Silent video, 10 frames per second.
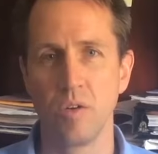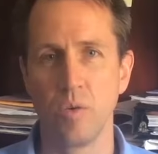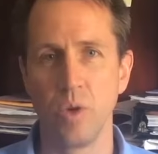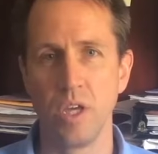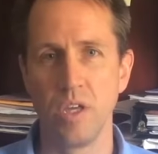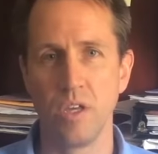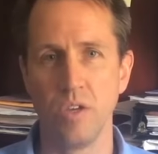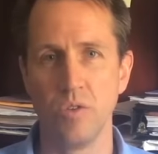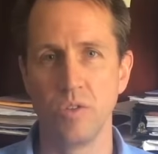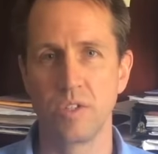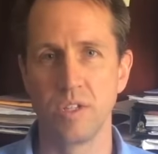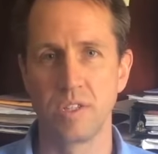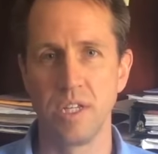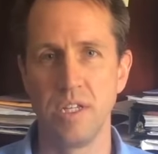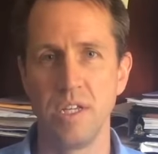We used
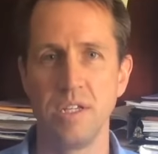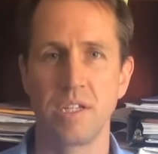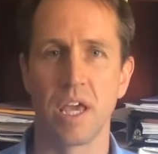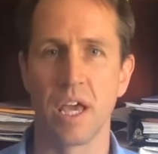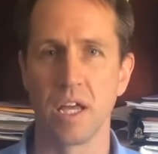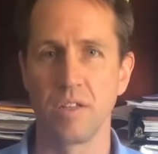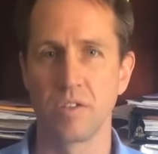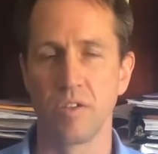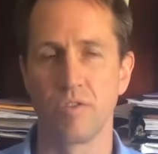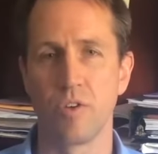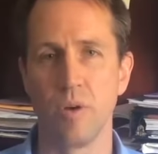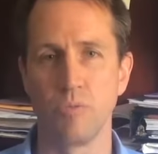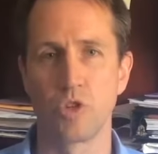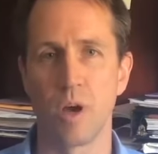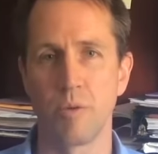CT scans from
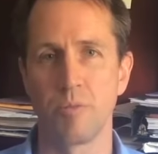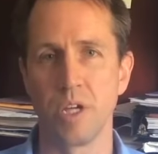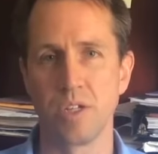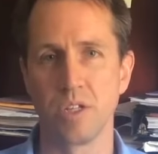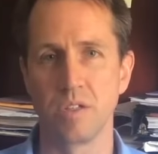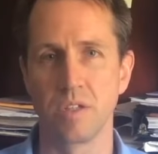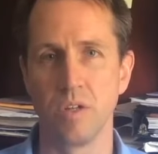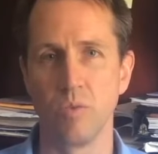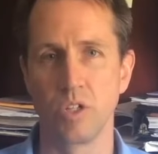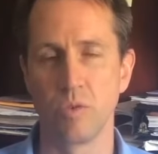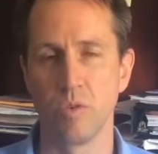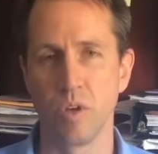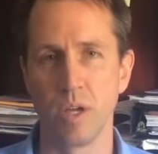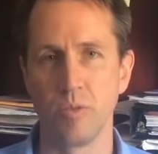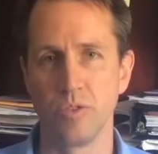trauma patients in which we were
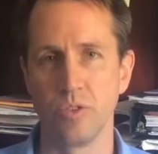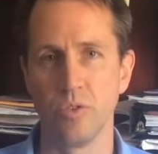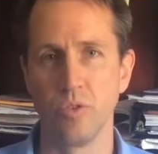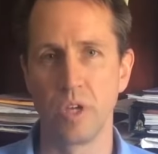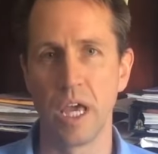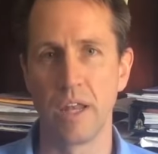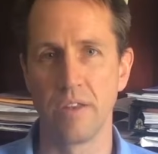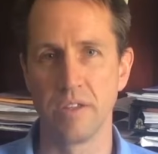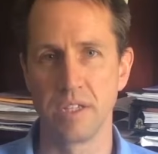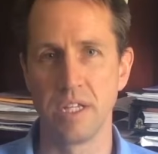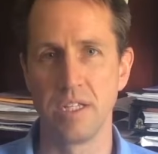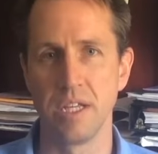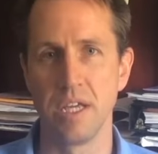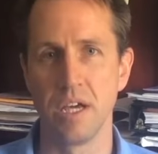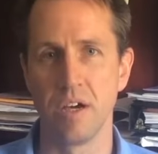able to get the
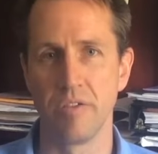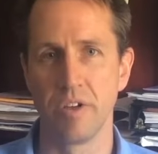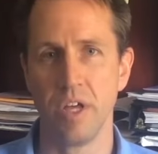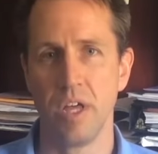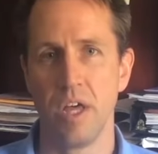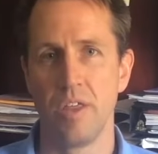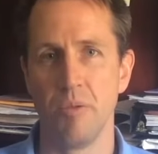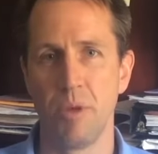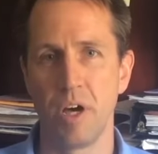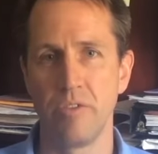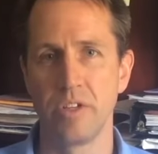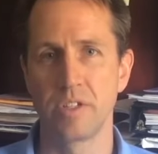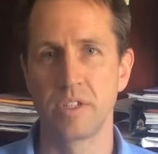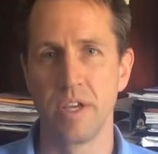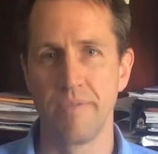CT of the
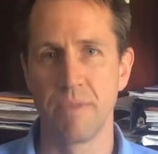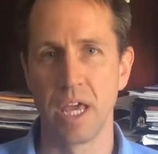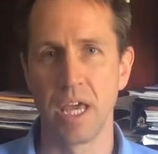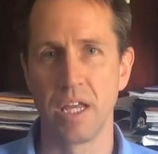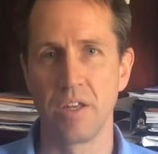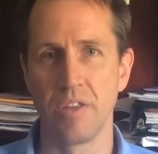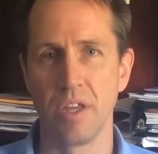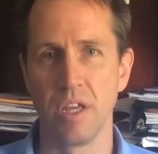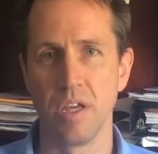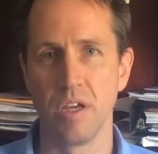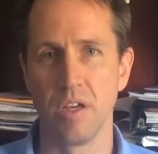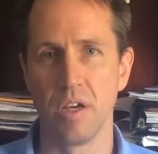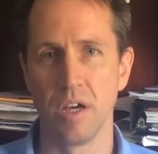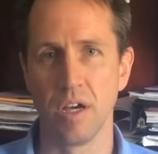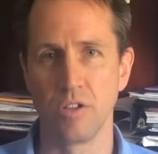pelvis and the
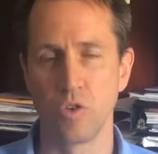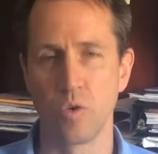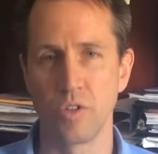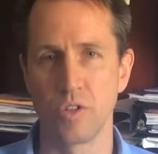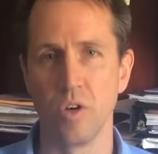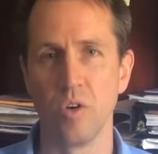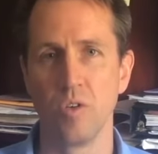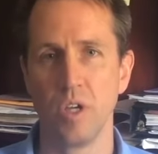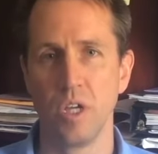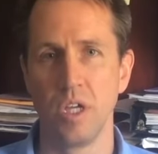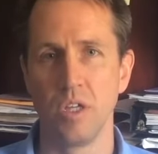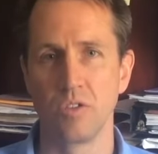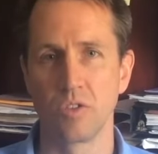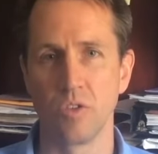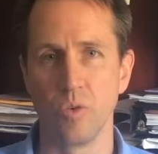torso
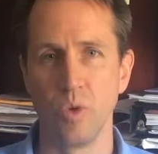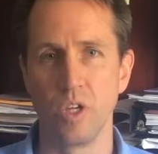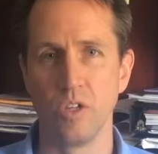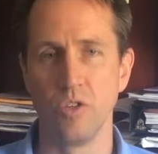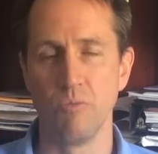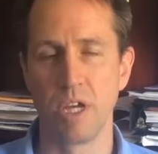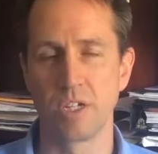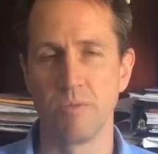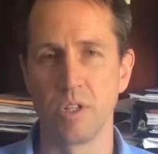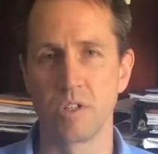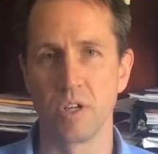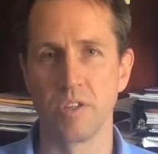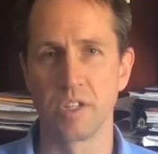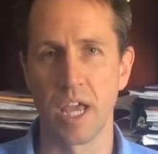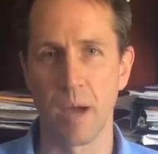so that we could do measurements on
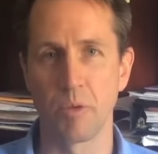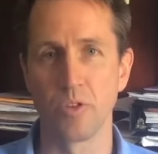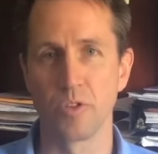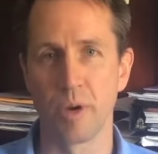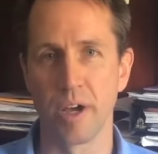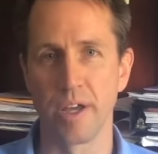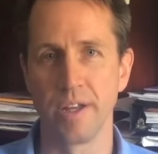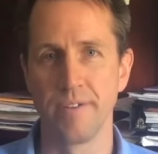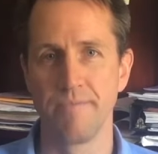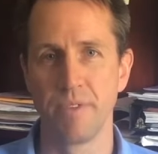the scapular spine,